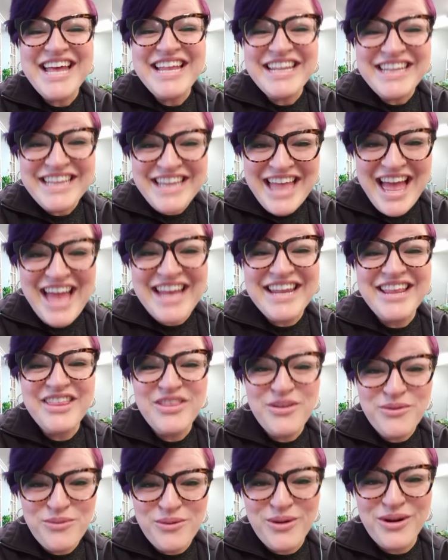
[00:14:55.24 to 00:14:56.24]
Let
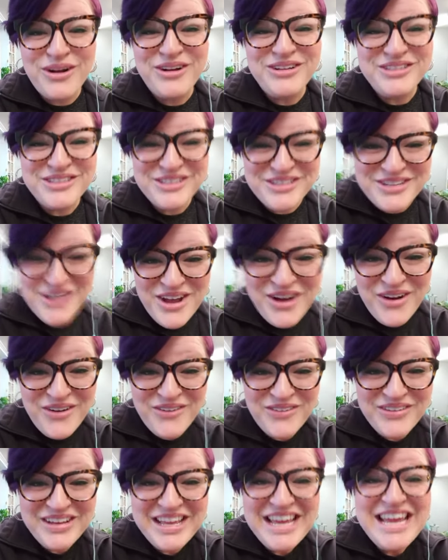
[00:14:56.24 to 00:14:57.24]
the world
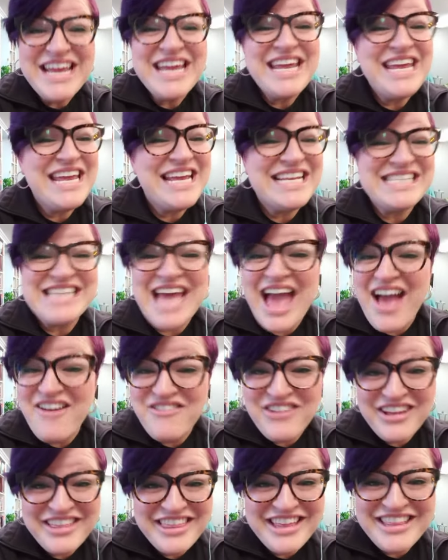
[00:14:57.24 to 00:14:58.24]
know he is
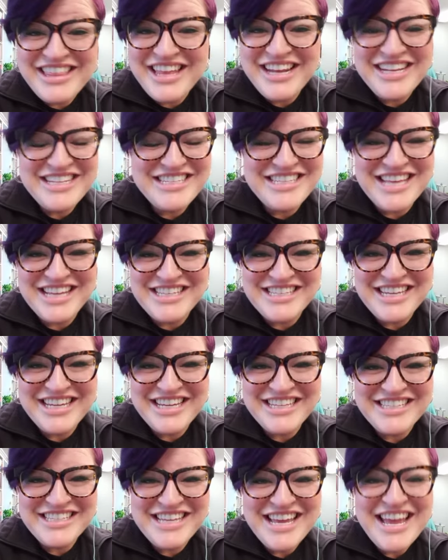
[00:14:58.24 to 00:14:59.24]
everything that he says he
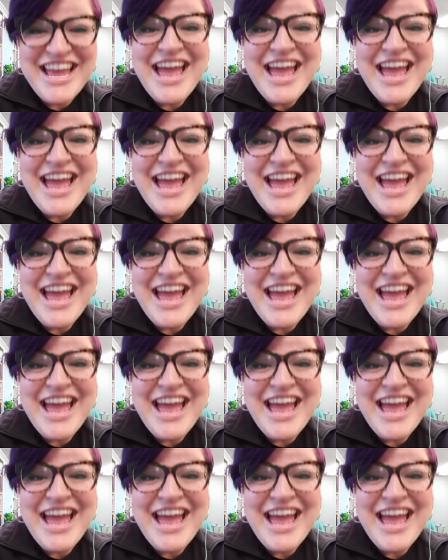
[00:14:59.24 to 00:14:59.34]
is,